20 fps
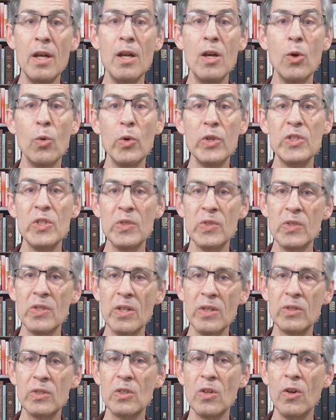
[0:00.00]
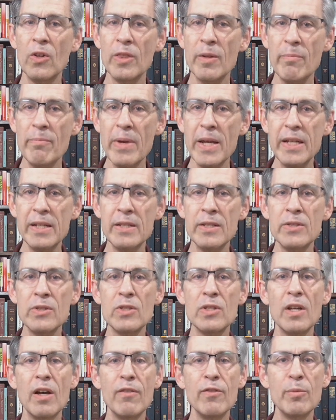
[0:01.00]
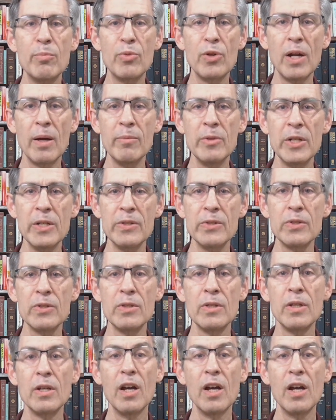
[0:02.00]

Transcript: which insists on the maintenance of the prominence